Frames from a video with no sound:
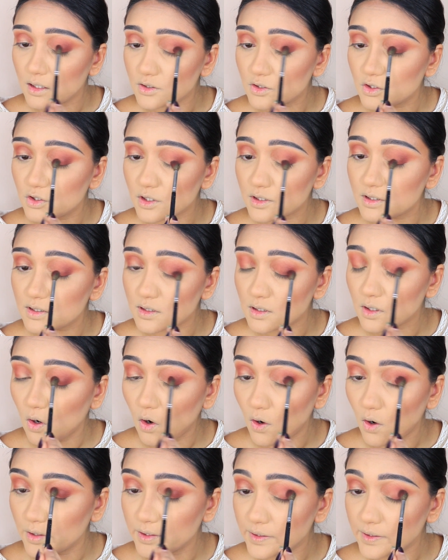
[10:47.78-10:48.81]
just
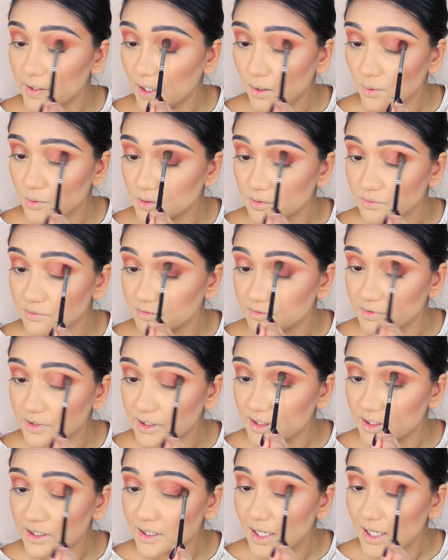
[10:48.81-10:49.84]
on the outer
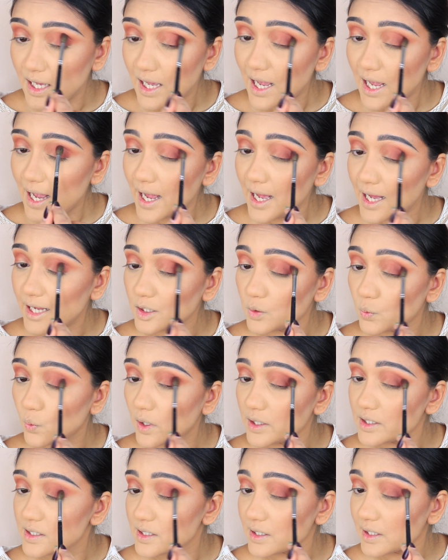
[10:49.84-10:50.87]
V, and
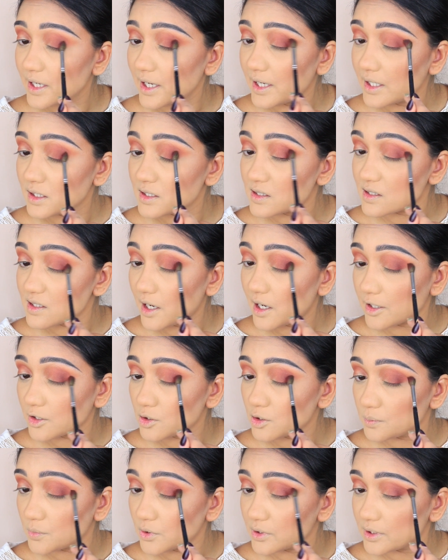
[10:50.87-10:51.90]
once again starting
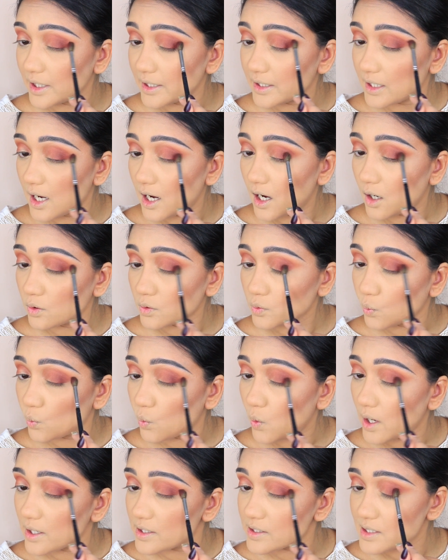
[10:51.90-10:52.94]
to pull that out
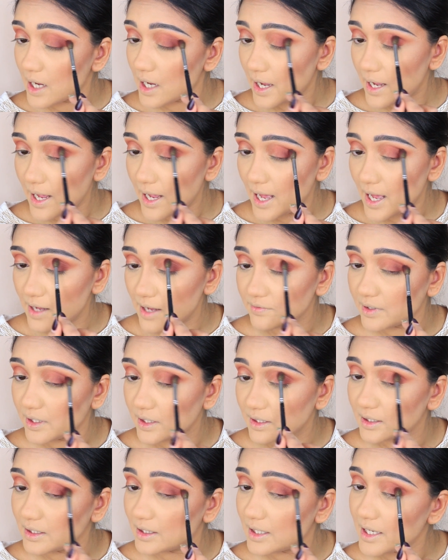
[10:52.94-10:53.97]
once I have
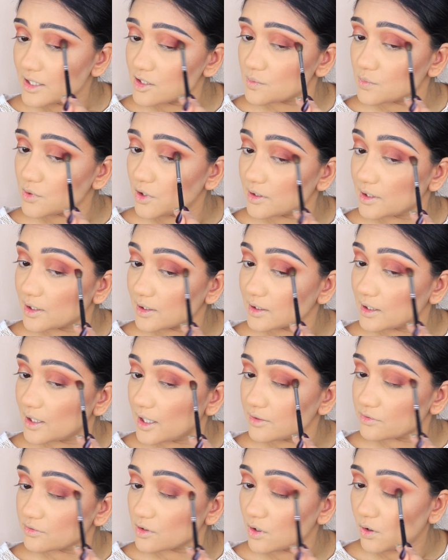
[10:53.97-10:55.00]
less product
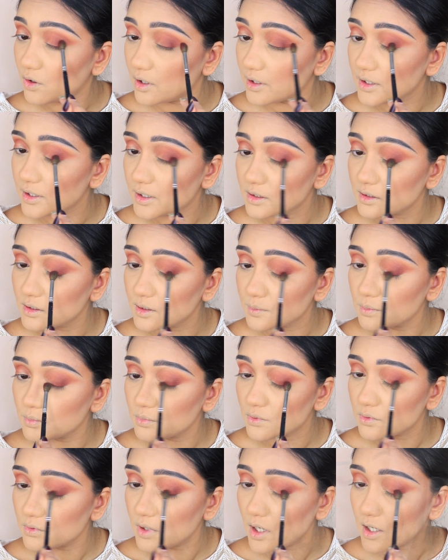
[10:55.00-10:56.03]
left on the
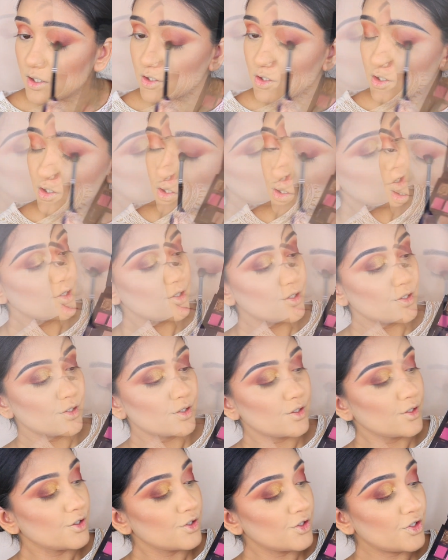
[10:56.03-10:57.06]
brush.
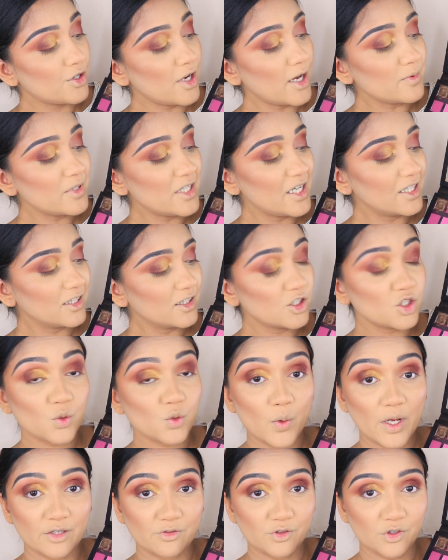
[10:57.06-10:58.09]
So now I'm taking the
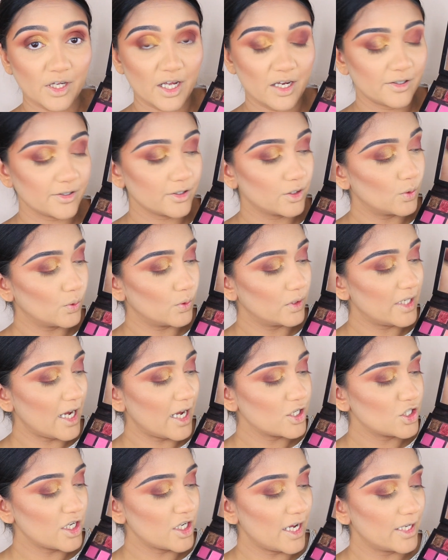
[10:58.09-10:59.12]
24 karat gold
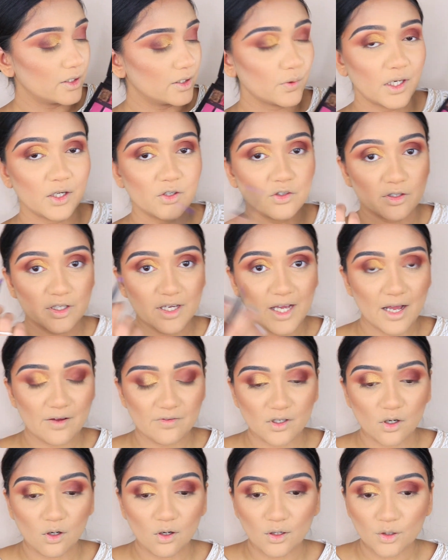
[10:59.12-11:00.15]
eyeshadow. I already
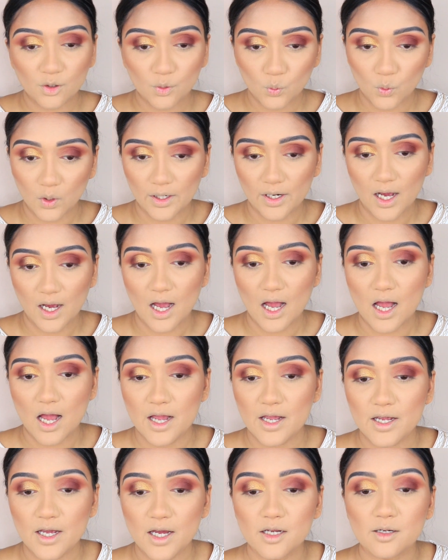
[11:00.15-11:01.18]
have it on one
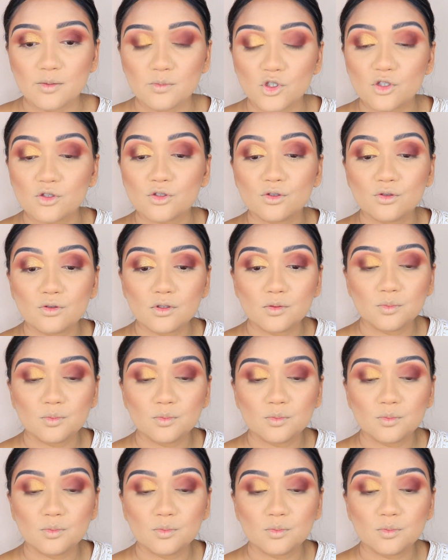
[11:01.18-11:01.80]
eye, and I'm just going to